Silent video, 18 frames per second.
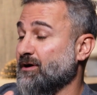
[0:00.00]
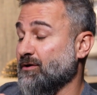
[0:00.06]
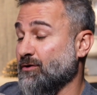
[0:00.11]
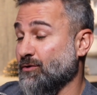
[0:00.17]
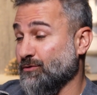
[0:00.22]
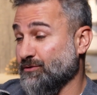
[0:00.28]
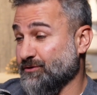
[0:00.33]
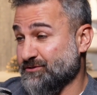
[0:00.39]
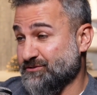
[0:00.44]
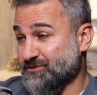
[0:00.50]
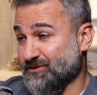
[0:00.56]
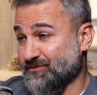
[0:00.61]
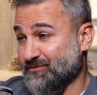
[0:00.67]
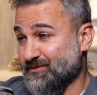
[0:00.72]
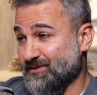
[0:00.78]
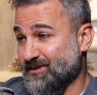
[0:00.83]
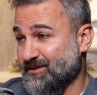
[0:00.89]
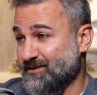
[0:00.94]
older
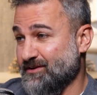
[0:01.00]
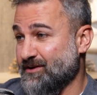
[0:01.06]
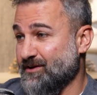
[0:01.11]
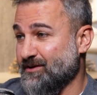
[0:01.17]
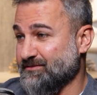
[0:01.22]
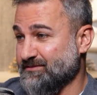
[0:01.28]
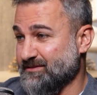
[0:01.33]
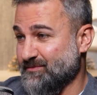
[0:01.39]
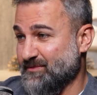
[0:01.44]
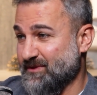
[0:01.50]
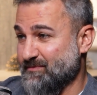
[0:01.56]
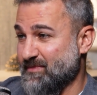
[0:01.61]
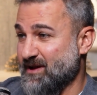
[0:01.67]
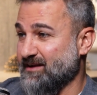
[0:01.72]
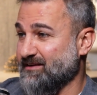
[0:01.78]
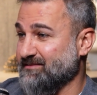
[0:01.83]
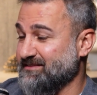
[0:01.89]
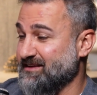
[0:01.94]
children than yours. I mean,
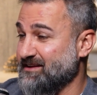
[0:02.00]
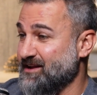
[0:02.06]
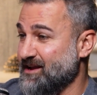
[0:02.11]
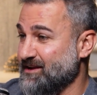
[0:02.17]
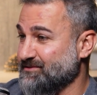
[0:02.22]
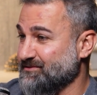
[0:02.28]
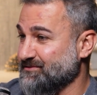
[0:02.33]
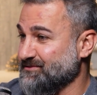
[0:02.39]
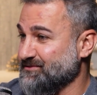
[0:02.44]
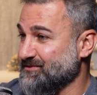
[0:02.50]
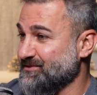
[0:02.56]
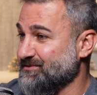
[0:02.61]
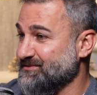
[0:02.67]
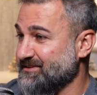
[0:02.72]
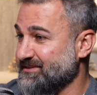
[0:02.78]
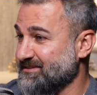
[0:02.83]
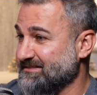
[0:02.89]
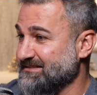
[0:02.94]
mine are teenagers,
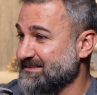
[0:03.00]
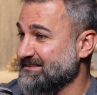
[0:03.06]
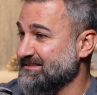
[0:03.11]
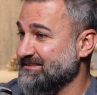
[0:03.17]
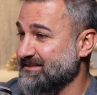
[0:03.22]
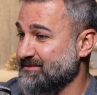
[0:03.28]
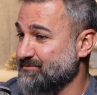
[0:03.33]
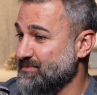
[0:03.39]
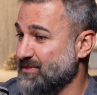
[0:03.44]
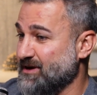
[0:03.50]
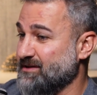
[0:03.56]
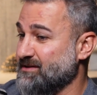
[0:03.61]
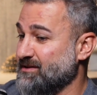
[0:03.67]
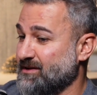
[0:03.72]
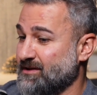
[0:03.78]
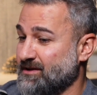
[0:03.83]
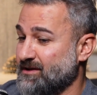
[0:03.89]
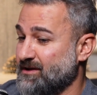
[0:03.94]
13 and 16, but
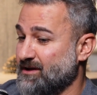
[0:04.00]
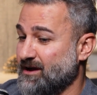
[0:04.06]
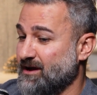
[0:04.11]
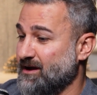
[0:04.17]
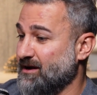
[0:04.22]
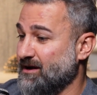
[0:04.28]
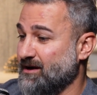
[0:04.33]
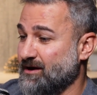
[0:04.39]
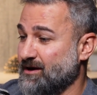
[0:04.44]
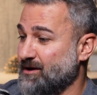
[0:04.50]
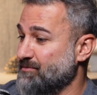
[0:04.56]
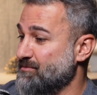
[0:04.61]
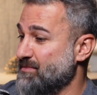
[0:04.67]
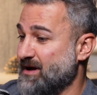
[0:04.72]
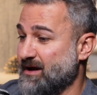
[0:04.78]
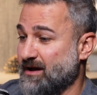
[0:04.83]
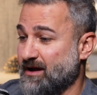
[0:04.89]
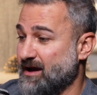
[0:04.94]
I
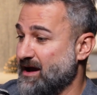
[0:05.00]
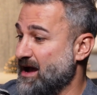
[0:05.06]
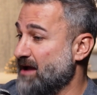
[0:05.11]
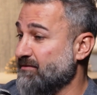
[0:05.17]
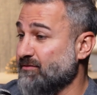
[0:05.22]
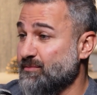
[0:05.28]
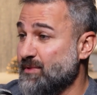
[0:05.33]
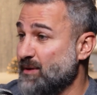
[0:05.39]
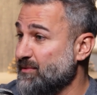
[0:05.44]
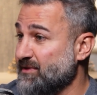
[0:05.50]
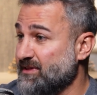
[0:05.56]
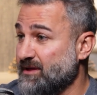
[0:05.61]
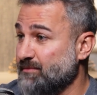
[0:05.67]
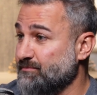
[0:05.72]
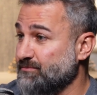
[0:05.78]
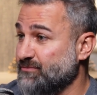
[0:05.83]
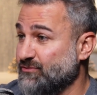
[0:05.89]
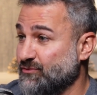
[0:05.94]
remember
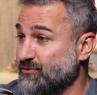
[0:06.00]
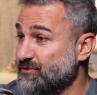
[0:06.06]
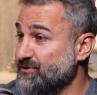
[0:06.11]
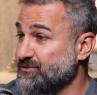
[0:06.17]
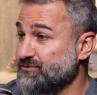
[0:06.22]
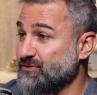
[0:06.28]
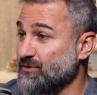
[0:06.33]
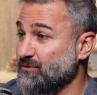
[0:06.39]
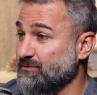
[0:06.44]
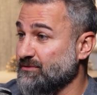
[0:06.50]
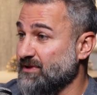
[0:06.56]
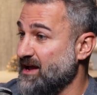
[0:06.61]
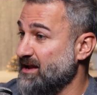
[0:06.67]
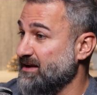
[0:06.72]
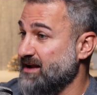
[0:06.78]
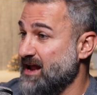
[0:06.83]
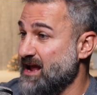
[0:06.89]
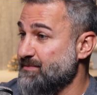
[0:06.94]
them 2 years old
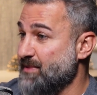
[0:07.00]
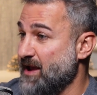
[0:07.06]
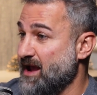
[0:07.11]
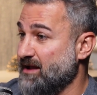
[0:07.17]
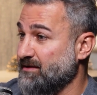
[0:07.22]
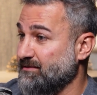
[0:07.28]
on an iPad.